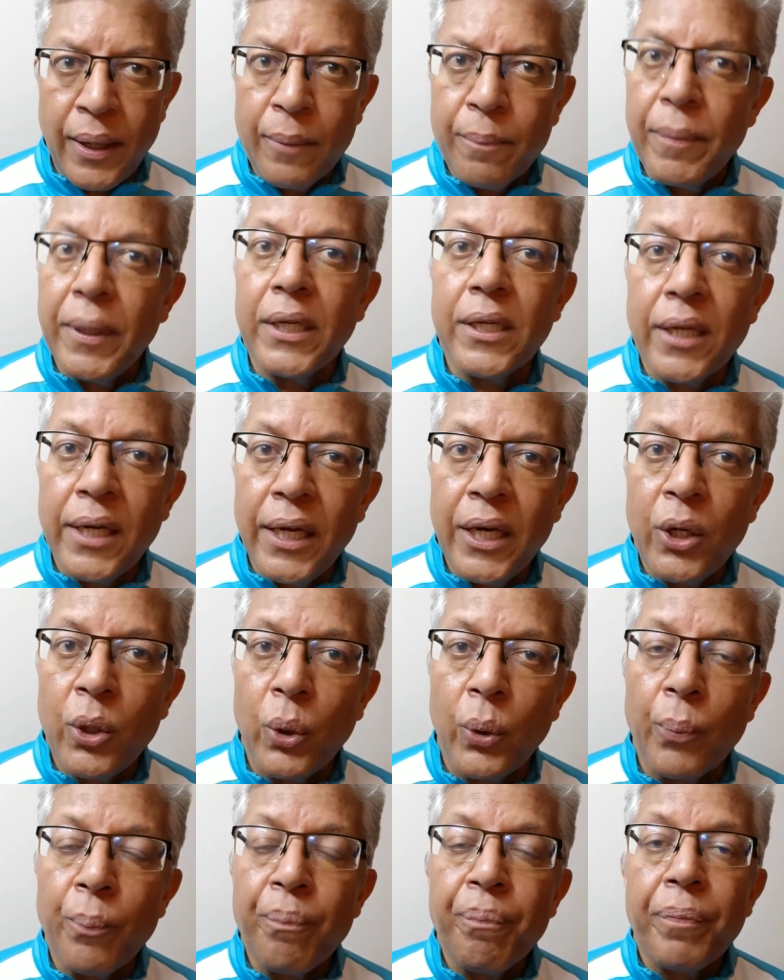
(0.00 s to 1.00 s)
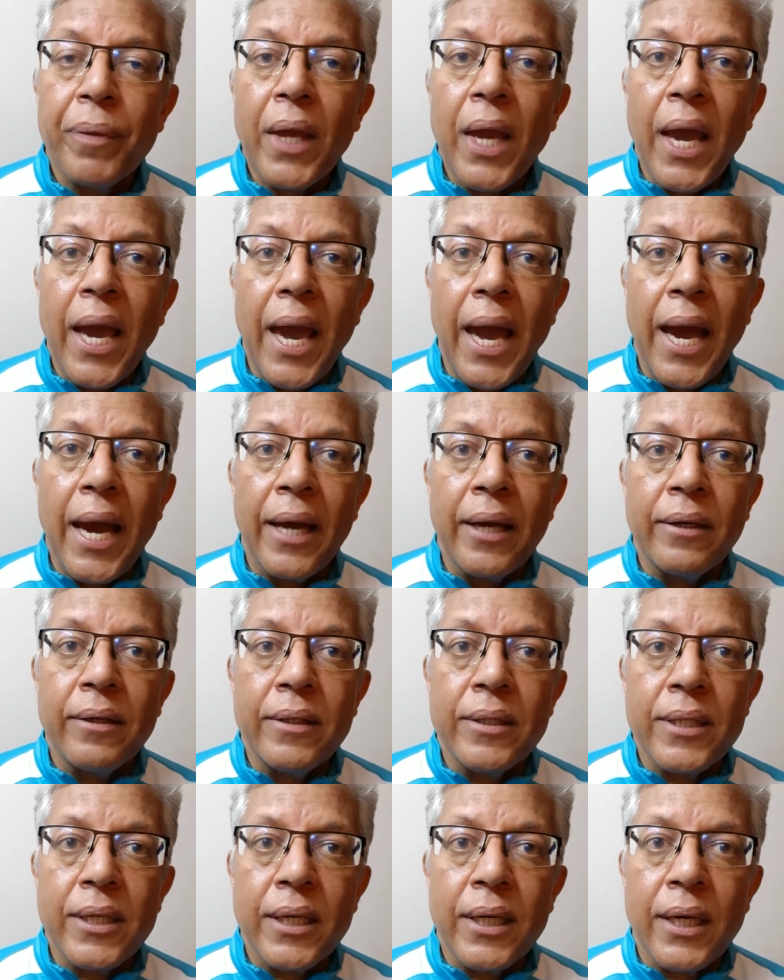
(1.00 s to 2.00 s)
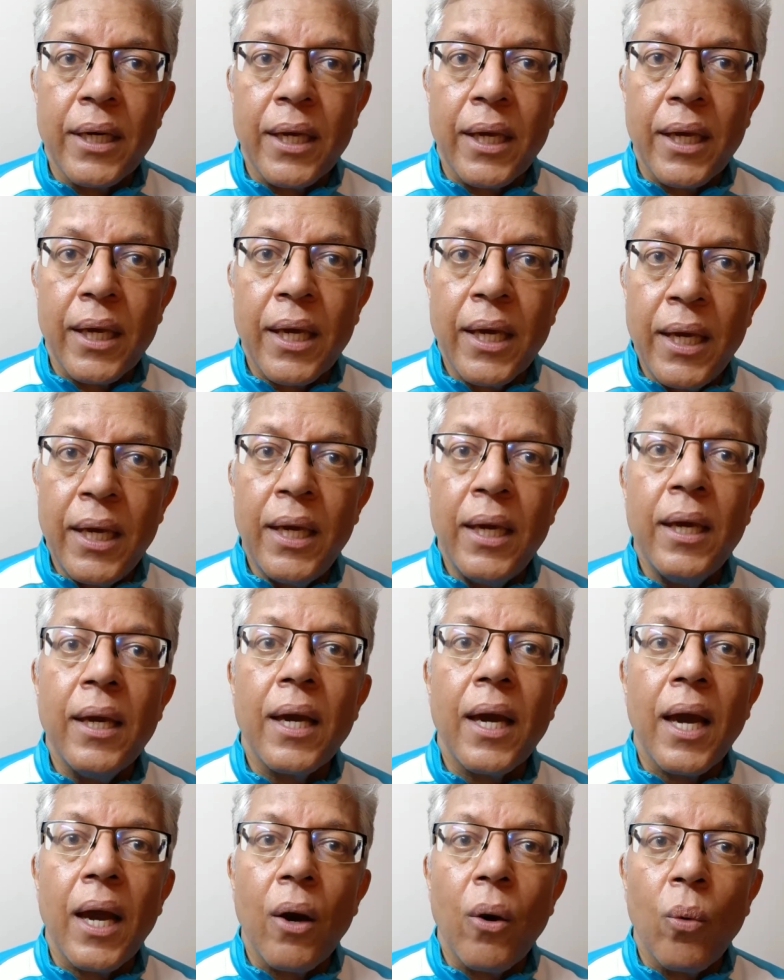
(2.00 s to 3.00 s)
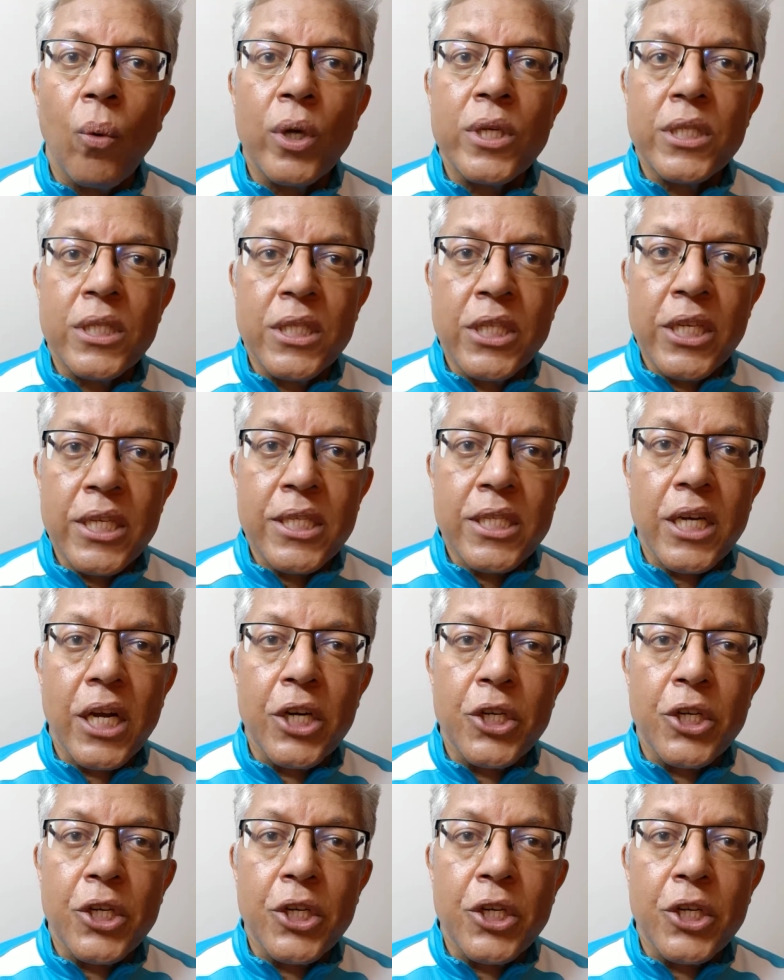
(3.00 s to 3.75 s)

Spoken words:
Peter Liko, and he was just a